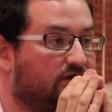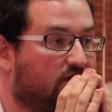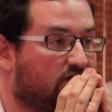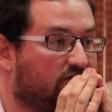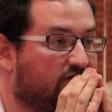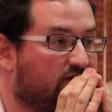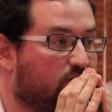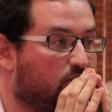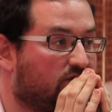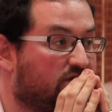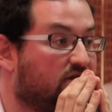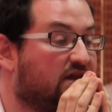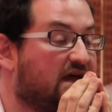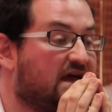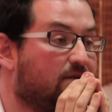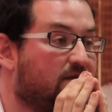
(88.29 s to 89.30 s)
elephant with a
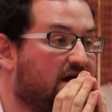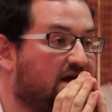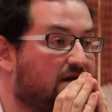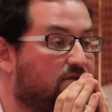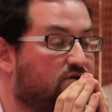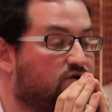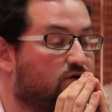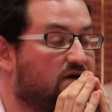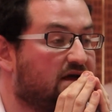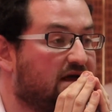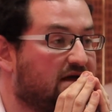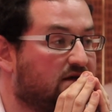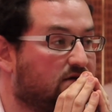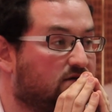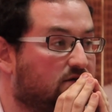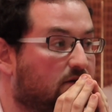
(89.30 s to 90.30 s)
landmine injury
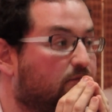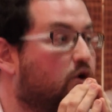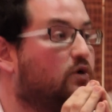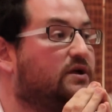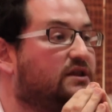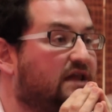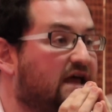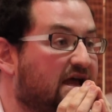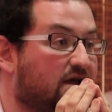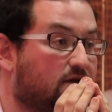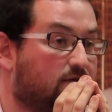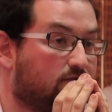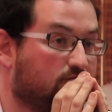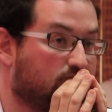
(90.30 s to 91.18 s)
and a broken leg.